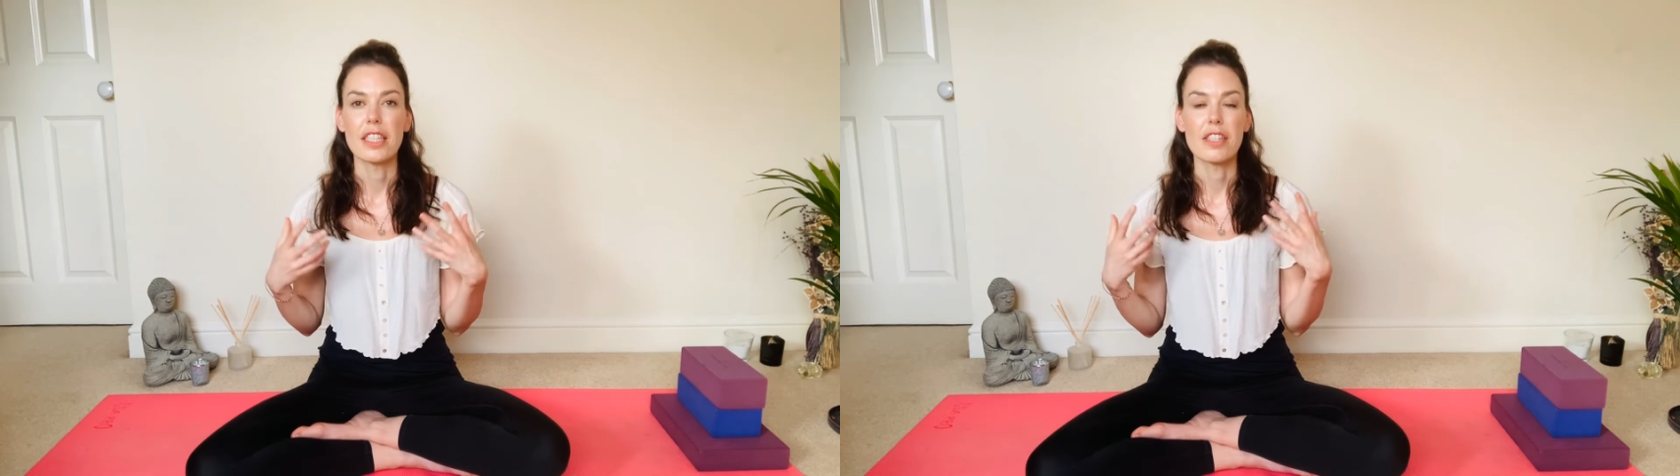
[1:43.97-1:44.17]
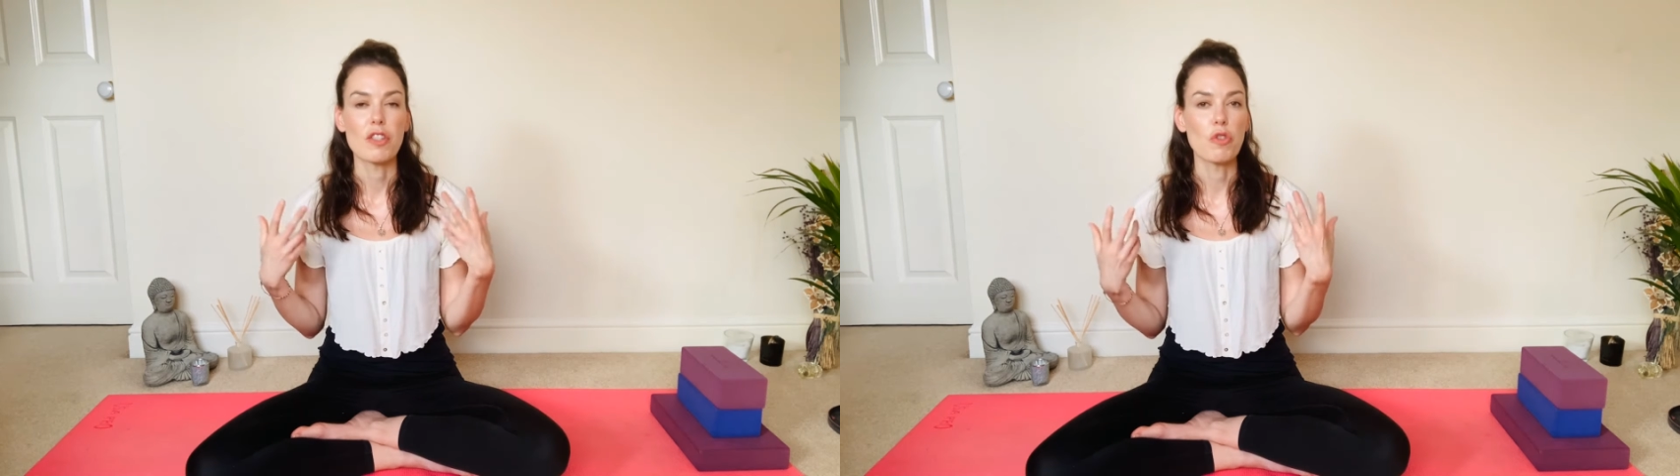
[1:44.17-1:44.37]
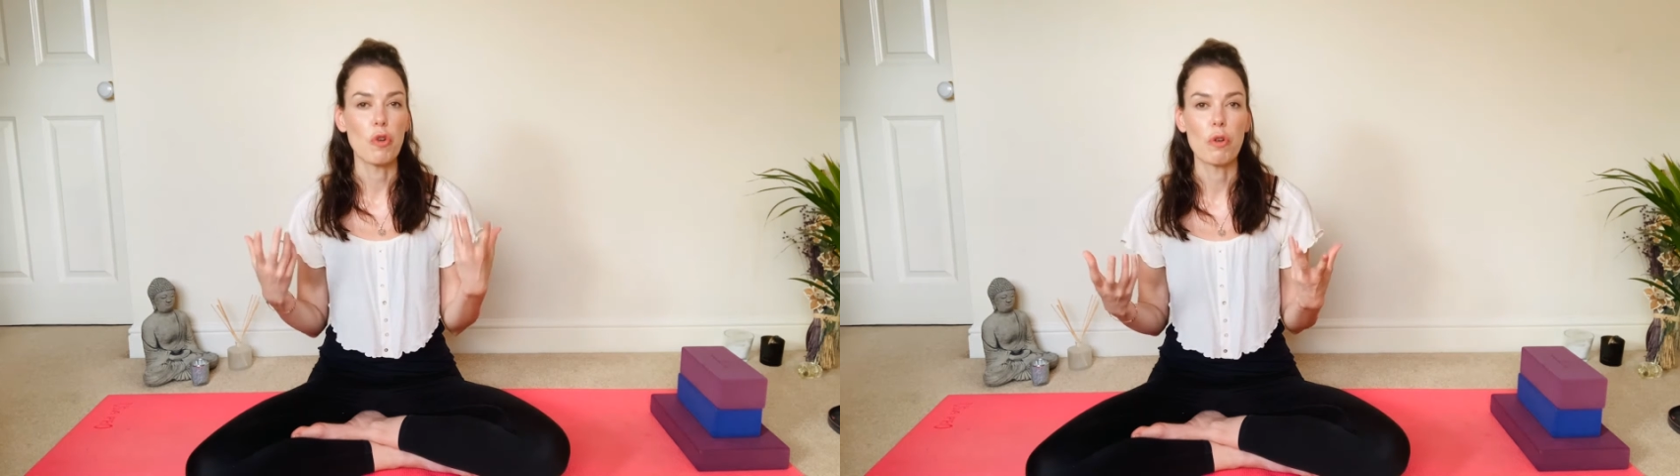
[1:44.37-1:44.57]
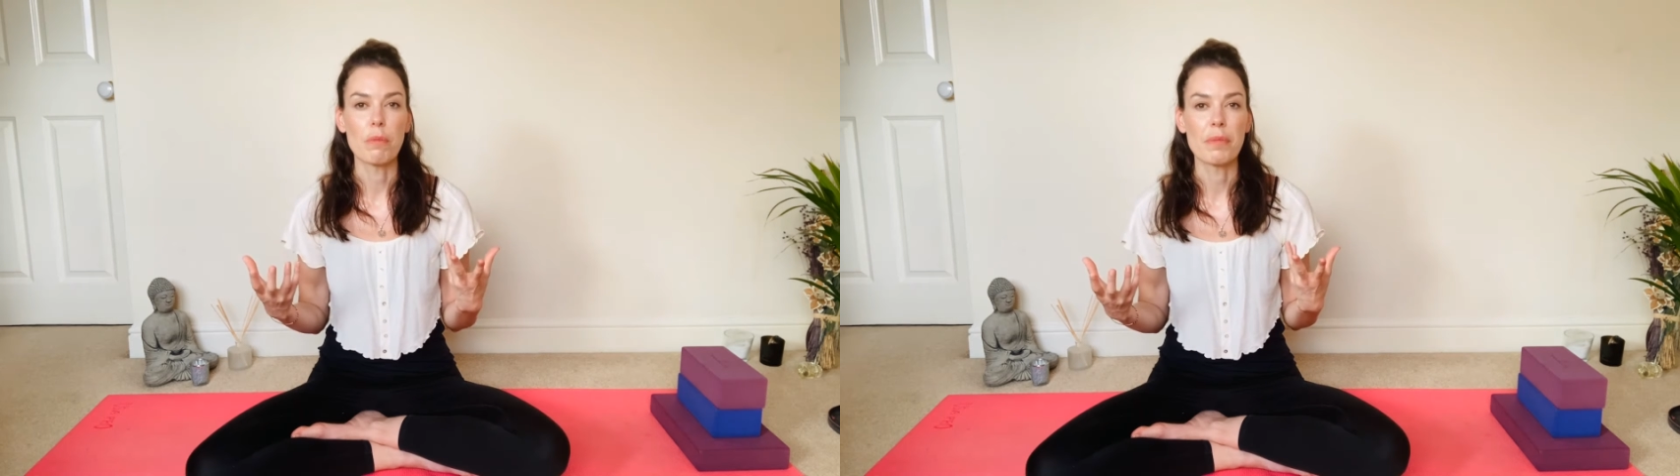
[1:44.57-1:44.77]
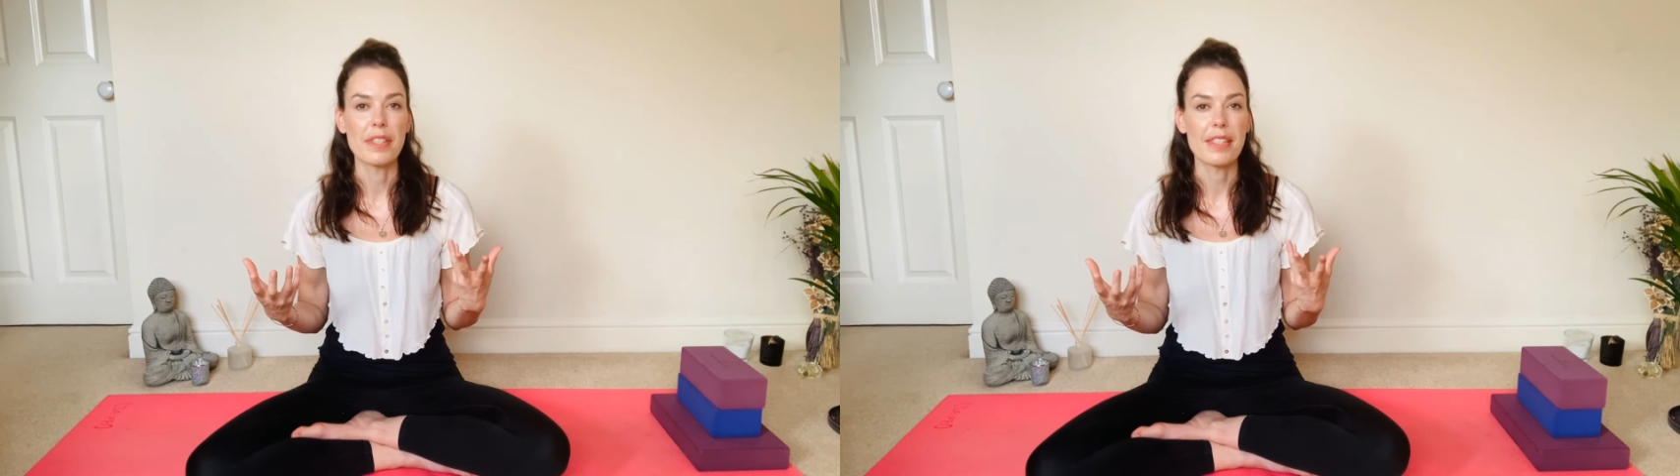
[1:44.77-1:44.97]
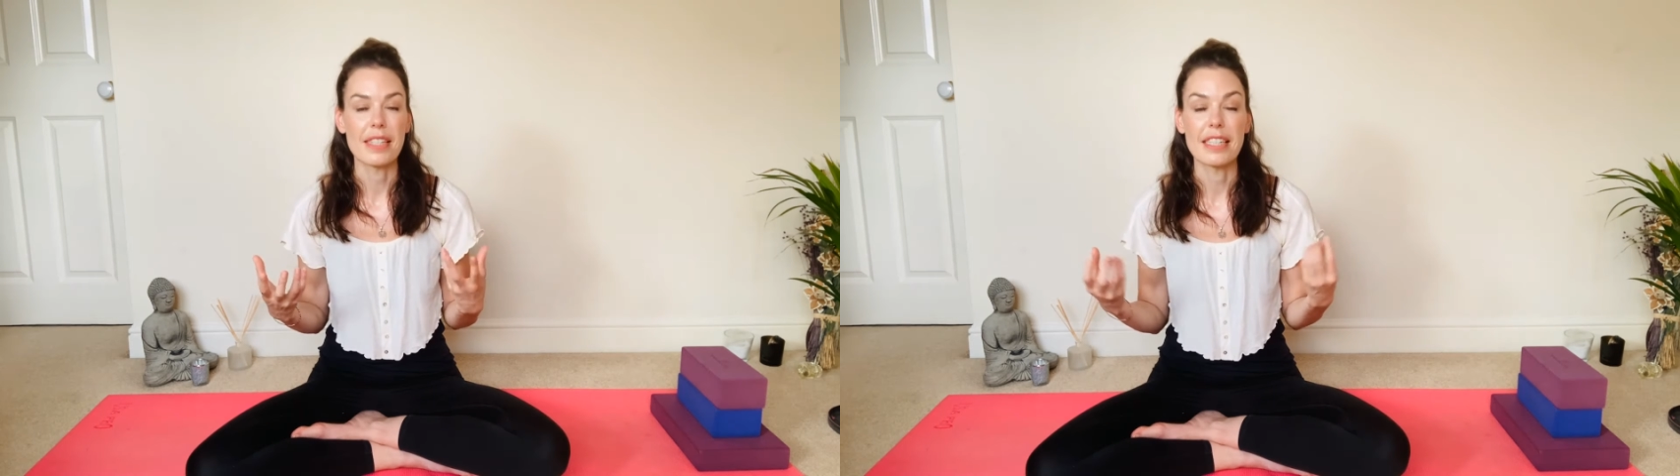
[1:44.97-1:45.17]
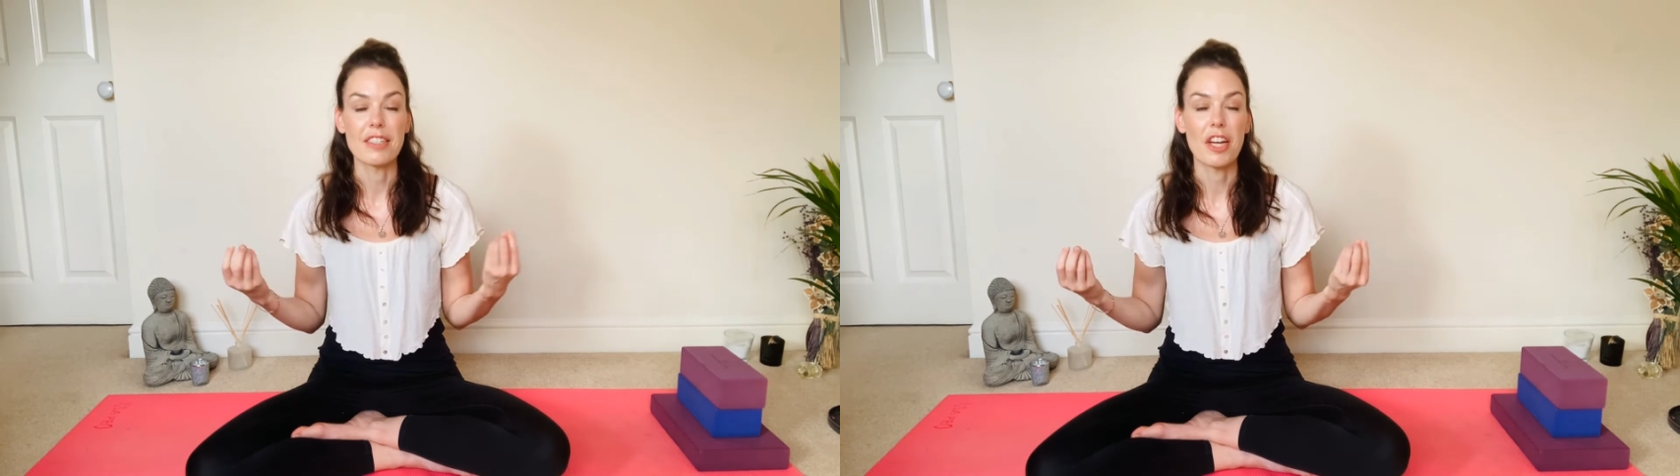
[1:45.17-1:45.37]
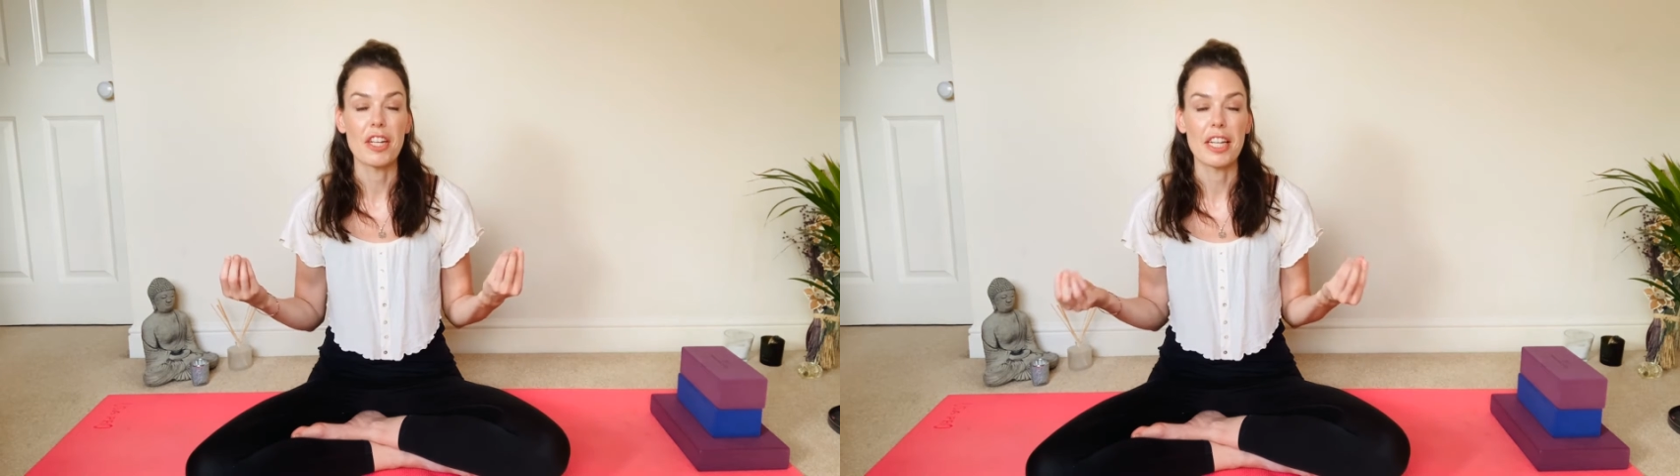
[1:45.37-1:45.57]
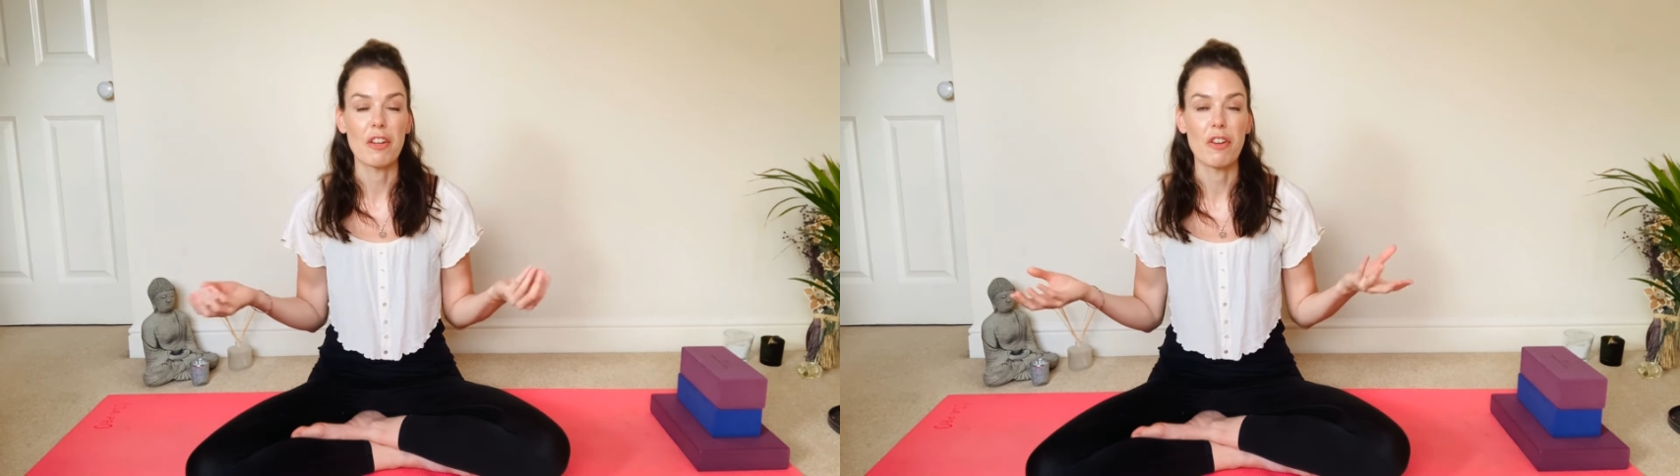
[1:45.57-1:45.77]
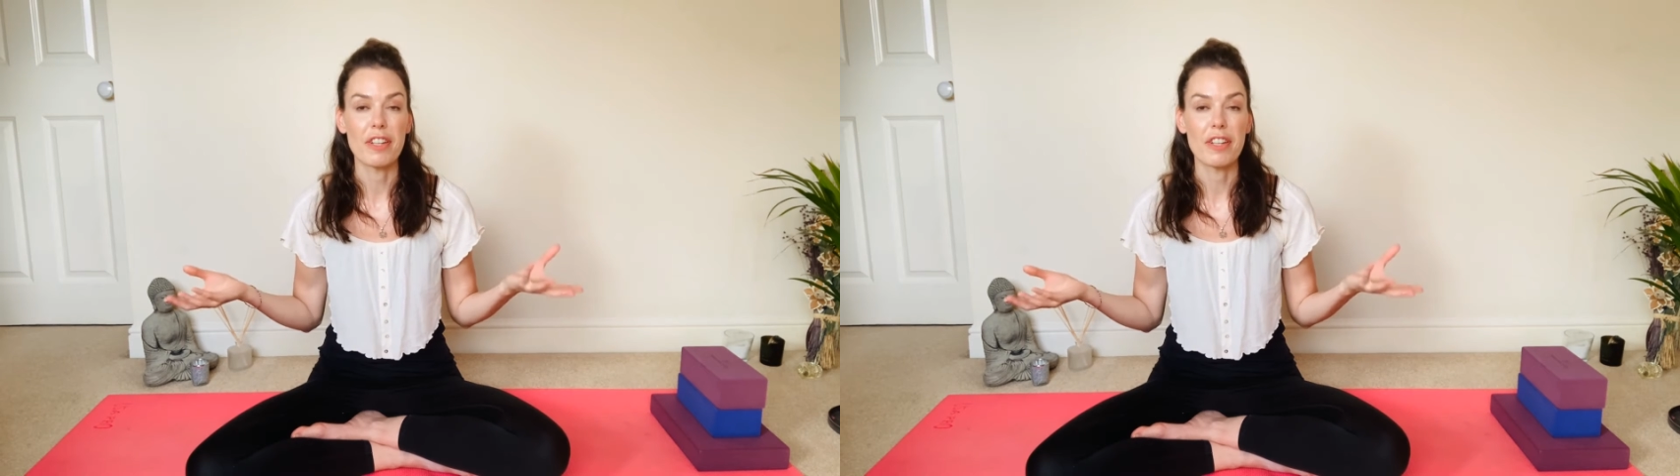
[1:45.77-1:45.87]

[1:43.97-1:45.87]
storms internally or